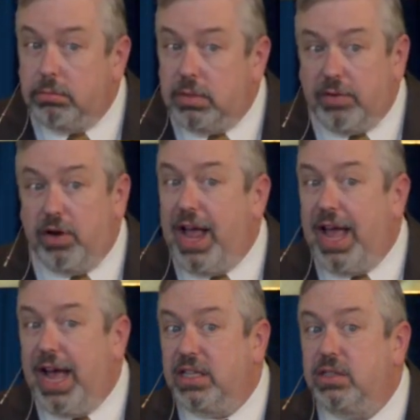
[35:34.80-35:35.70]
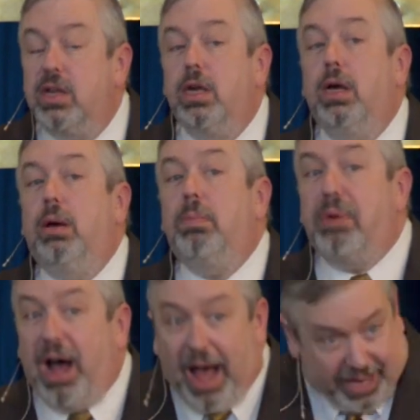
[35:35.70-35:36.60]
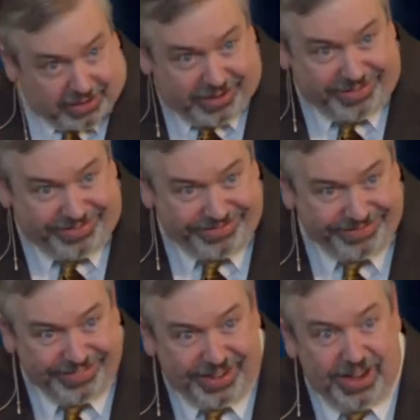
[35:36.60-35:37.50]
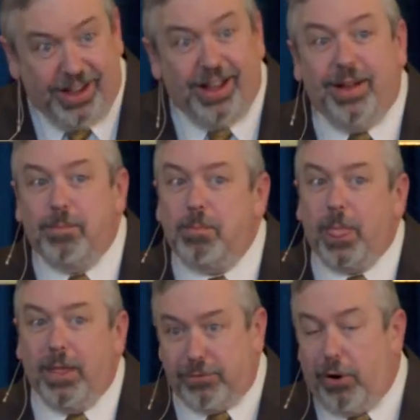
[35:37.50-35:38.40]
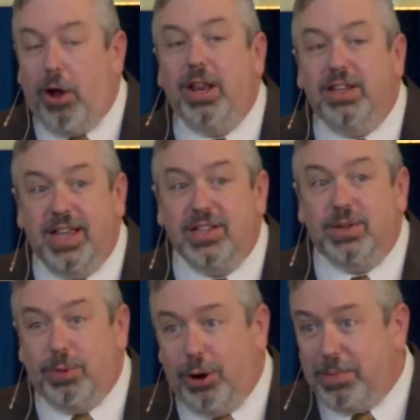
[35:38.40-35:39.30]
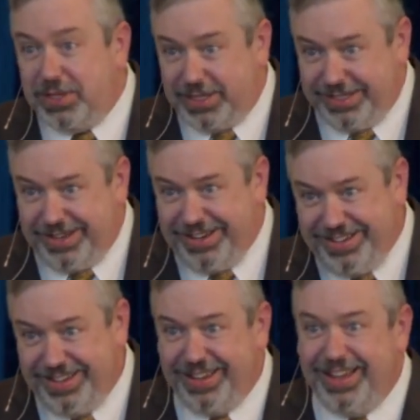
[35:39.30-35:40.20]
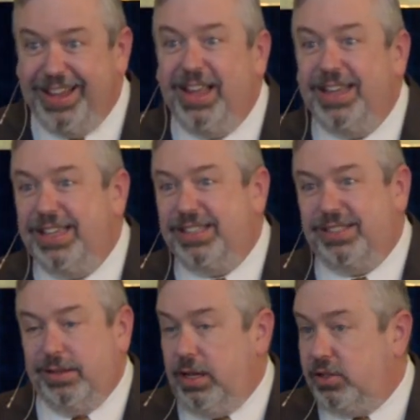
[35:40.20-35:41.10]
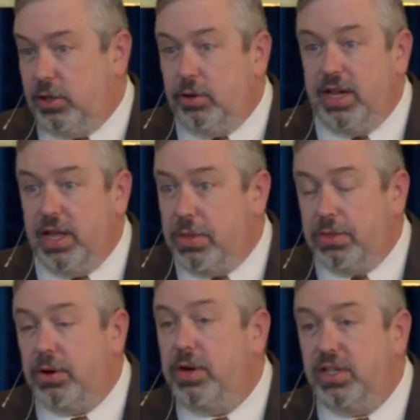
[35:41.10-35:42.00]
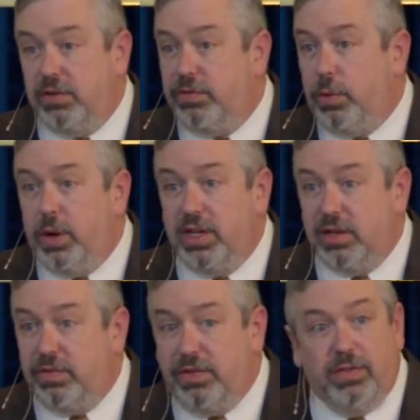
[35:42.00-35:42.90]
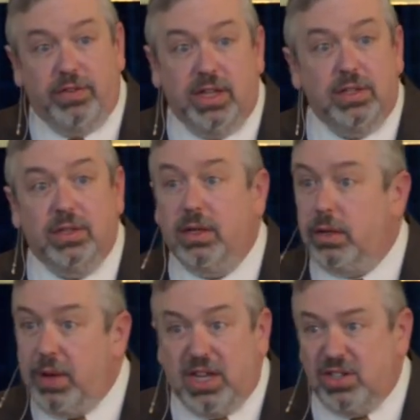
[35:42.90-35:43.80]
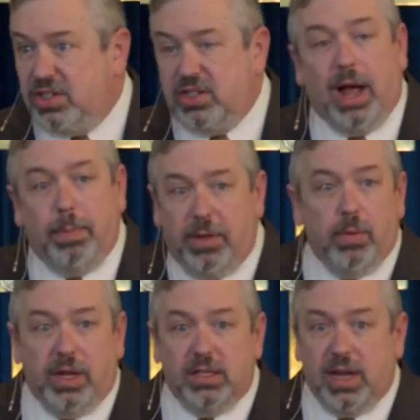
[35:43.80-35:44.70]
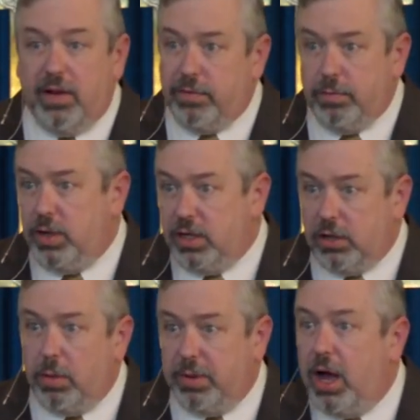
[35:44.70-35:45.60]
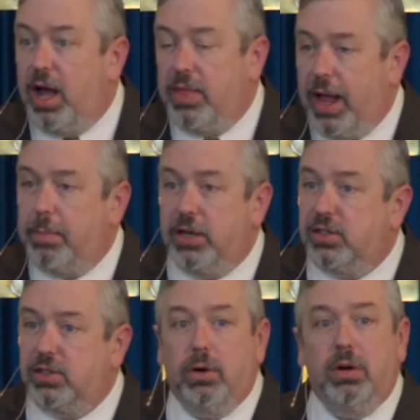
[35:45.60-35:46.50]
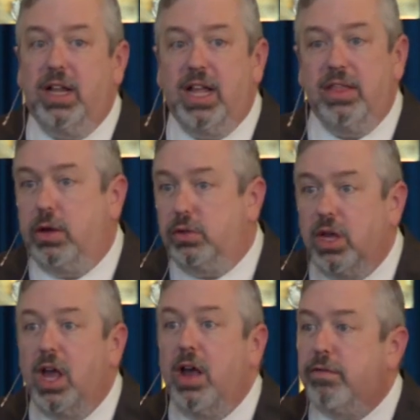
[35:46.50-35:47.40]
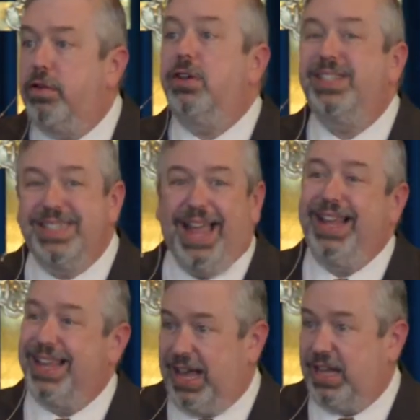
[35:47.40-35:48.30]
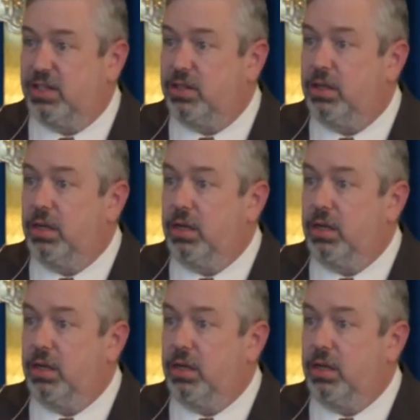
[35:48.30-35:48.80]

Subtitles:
Never has. But for all intents and purposes, certainly in the 30s and 40s and 50s, we can just stop there. We can talk beyond that. But certainly in those first decades,